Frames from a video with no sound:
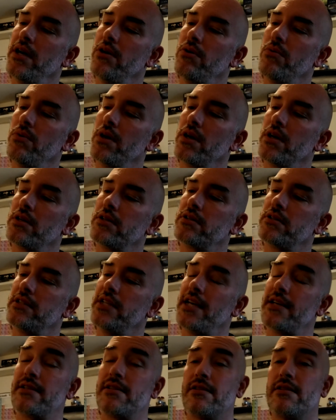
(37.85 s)
Ale Works.
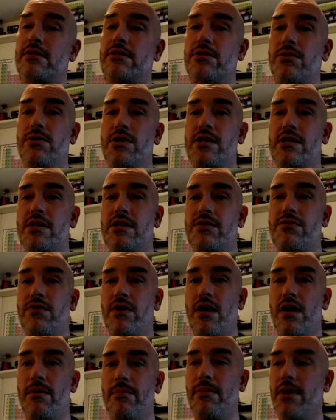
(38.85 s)
Yes, so this is
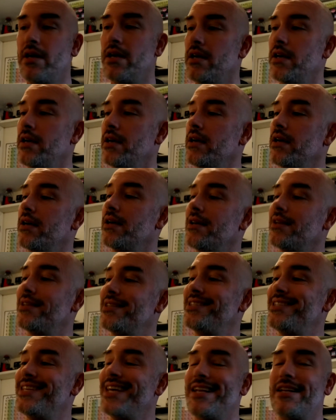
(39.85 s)
from
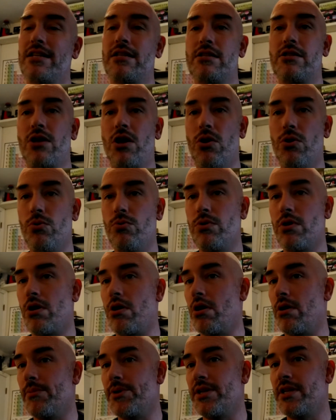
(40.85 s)
Denton's own
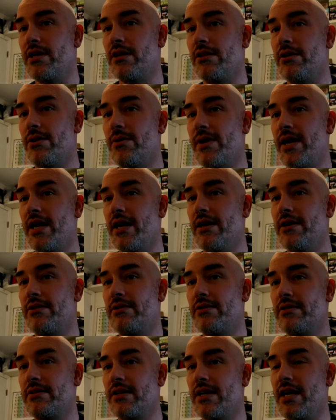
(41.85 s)
Armadillo
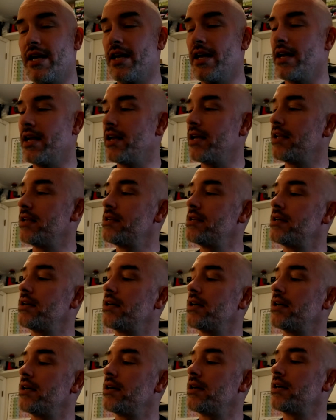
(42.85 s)
Ale, and
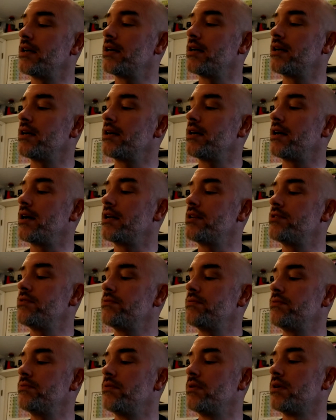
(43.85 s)
I
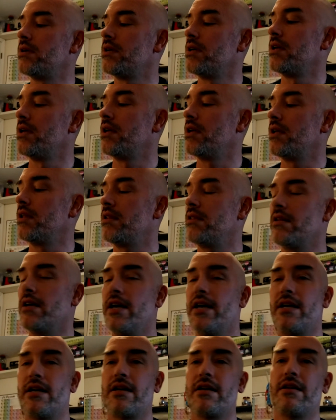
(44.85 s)
do
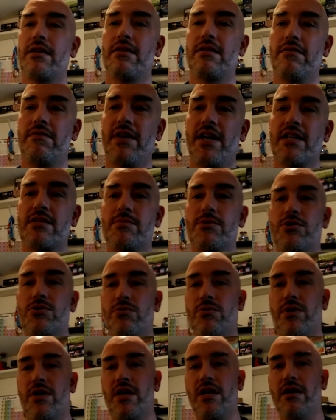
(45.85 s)
like the vast
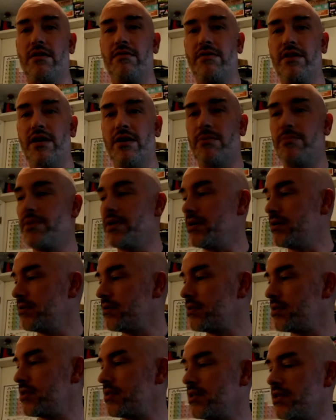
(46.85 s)
majority of their
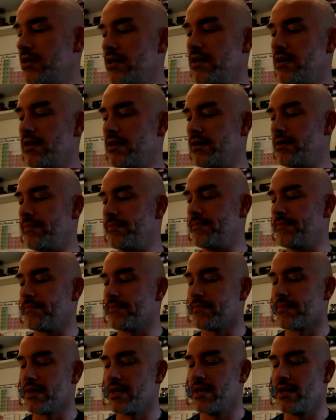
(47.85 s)
beers.
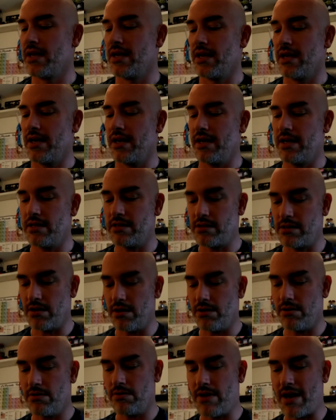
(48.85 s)
And
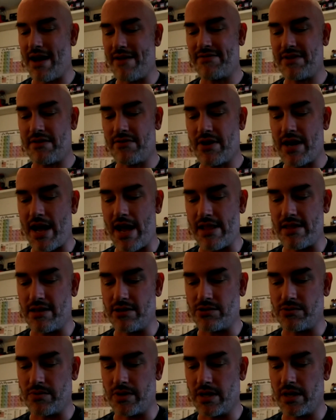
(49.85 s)
so I've never had
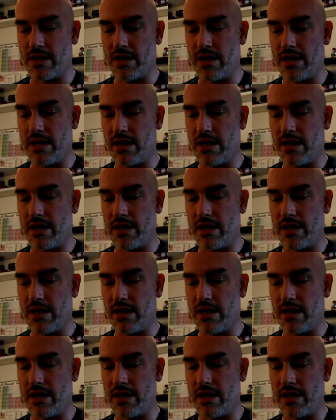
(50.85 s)
this one.